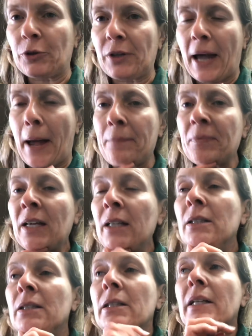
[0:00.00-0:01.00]
yet,
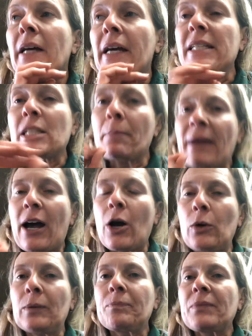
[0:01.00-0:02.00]
is
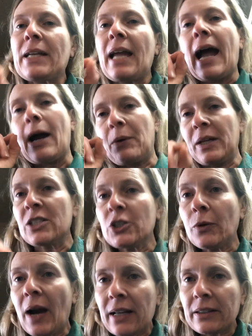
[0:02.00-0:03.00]
about how
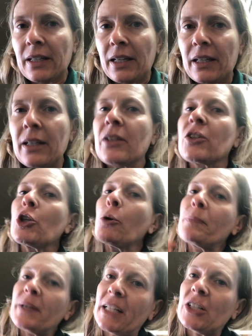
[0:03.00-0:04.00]
indirectly the
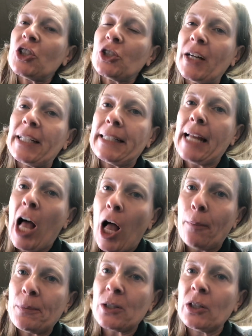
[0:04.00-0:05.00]
obedience training
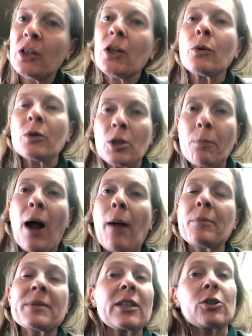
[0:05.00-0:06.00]
helps with the
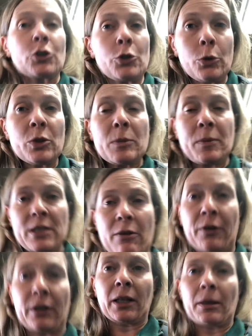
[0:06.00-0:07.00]
problems that you
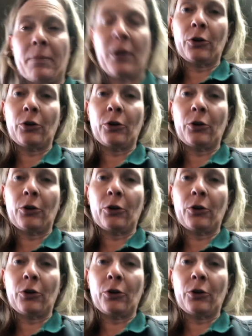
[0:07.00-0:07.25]
specifically, Bill,